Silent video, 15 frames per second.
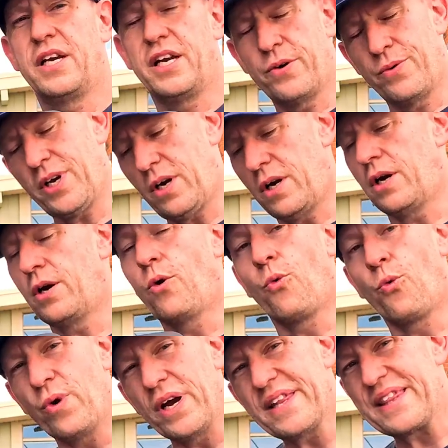Here we are
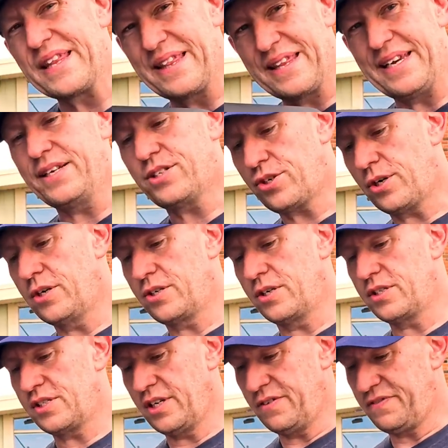with the charger
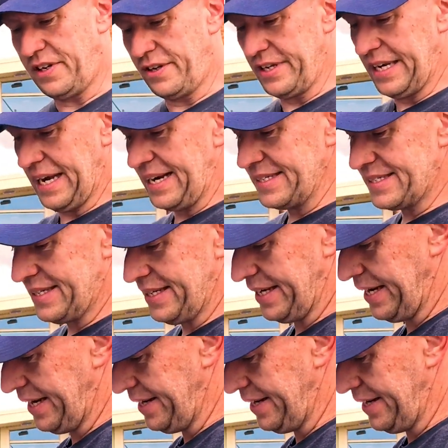itself. Now the nice thing